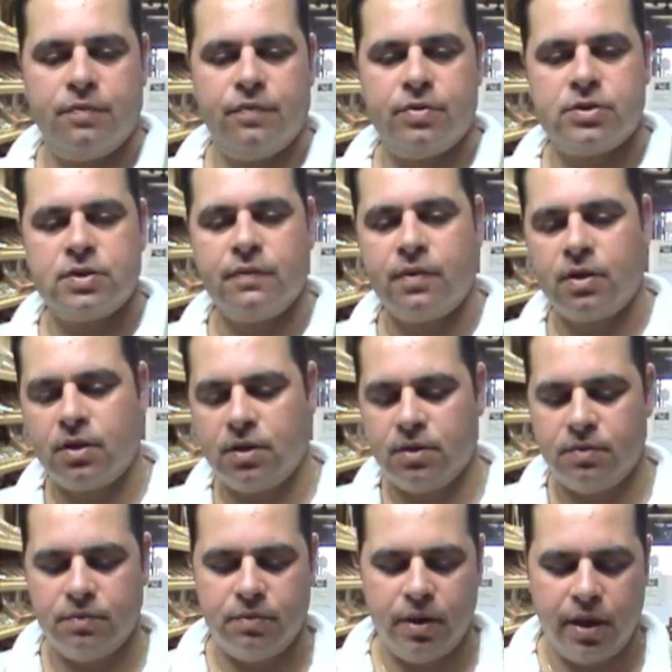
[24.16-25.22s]
First of all,
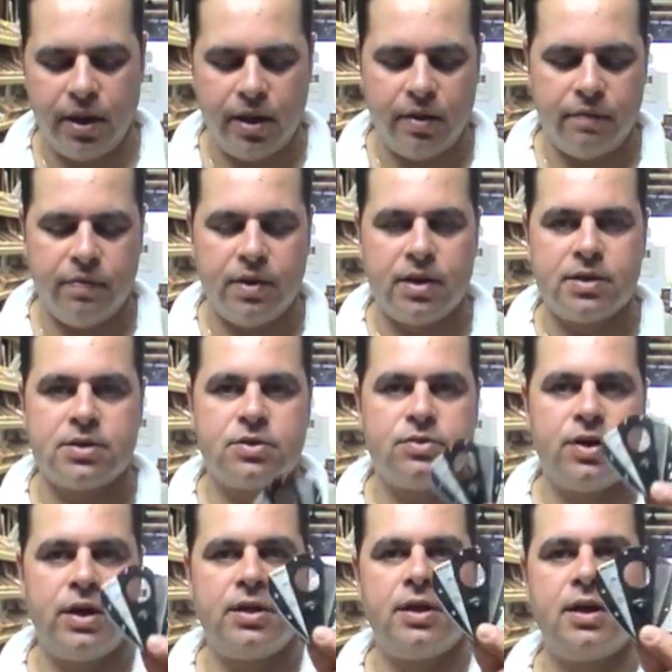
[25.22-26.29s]
we have the
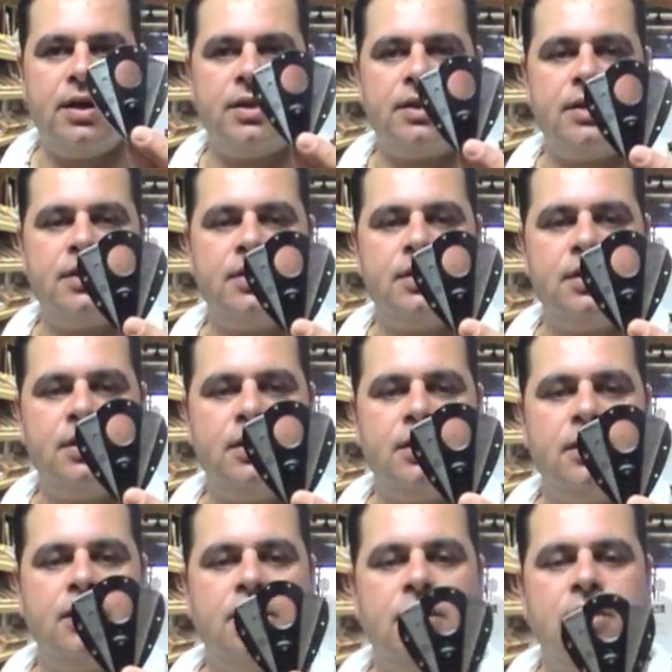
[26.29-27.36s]
straight cut,
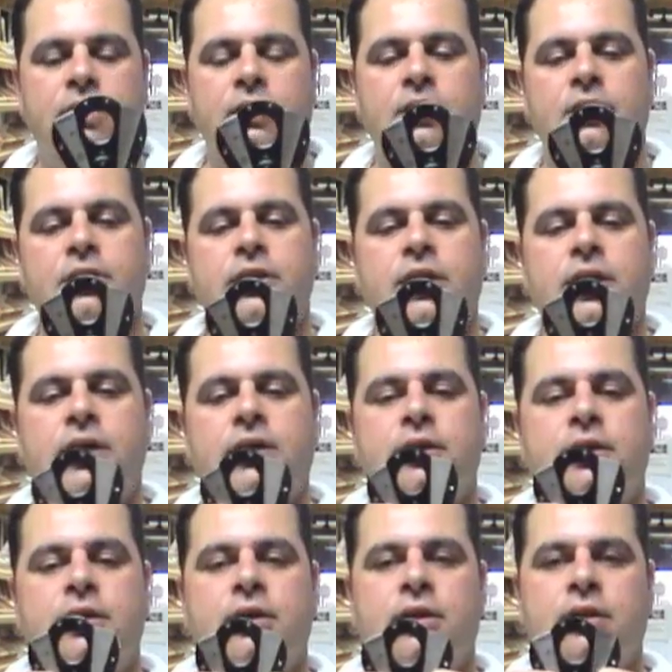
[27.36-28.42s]

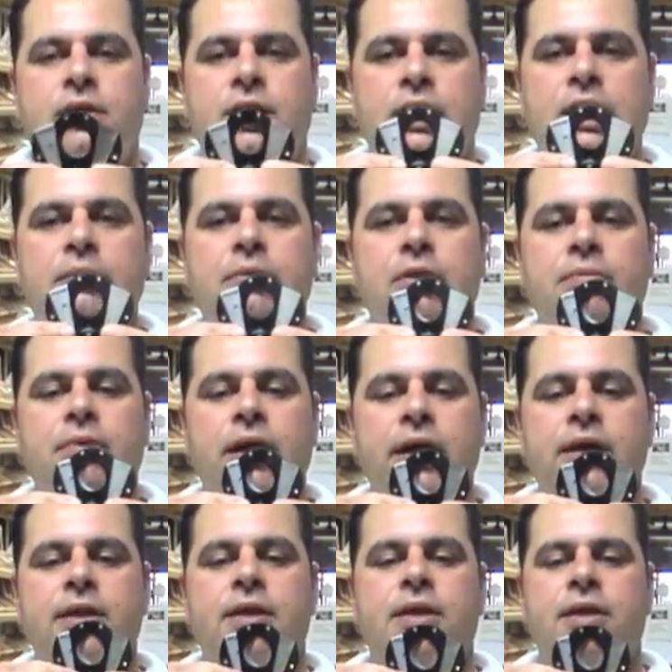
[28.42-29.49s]
guillotine, the double
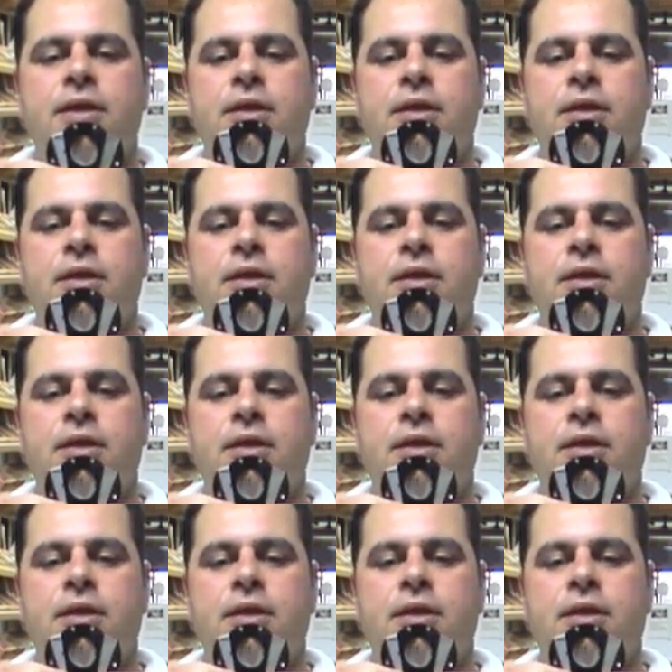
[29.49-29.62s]
blade.